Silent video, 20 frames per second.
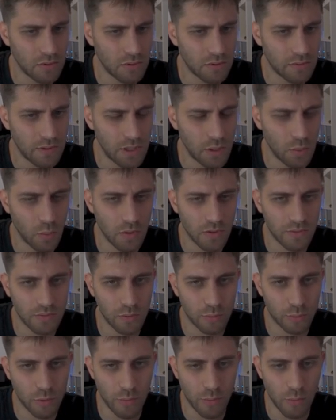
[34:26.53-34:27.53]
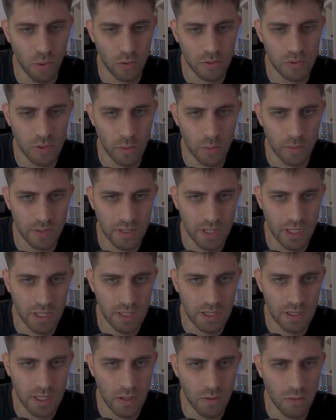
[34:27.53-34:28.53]
really want to promote, so I will take
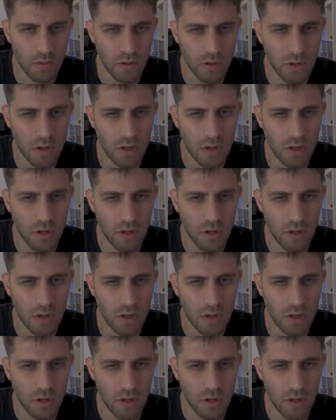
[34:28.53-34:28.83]
it now.